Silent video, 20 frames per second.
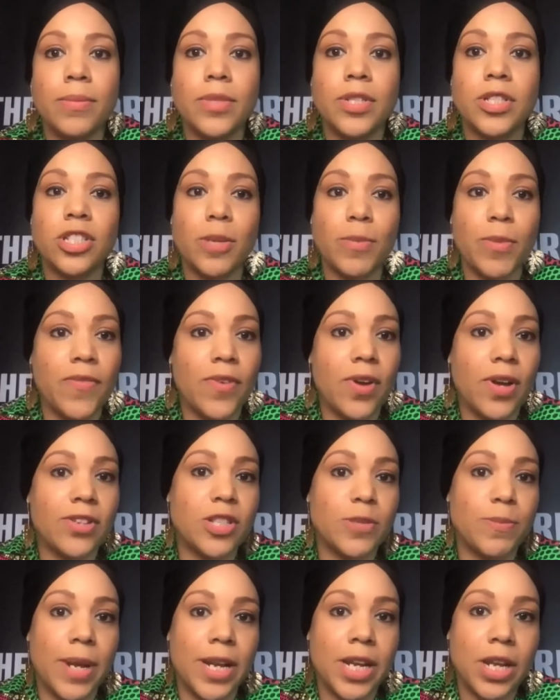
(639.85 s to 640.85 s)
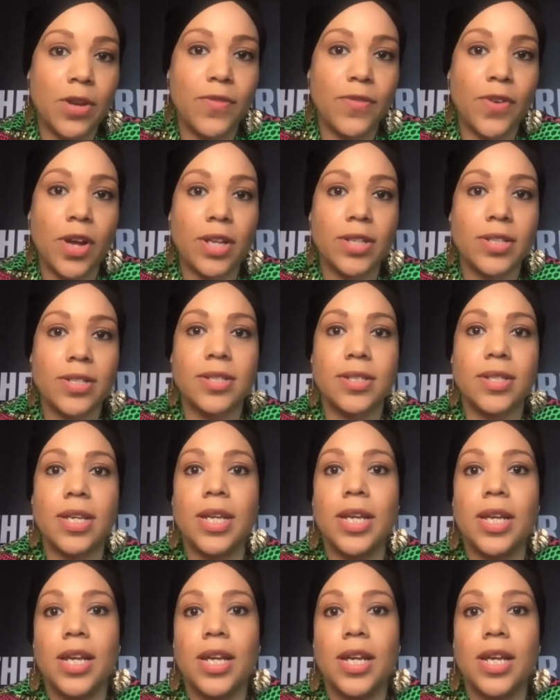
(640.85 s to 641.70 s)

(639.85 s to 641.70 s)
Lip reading: some of us, many of us,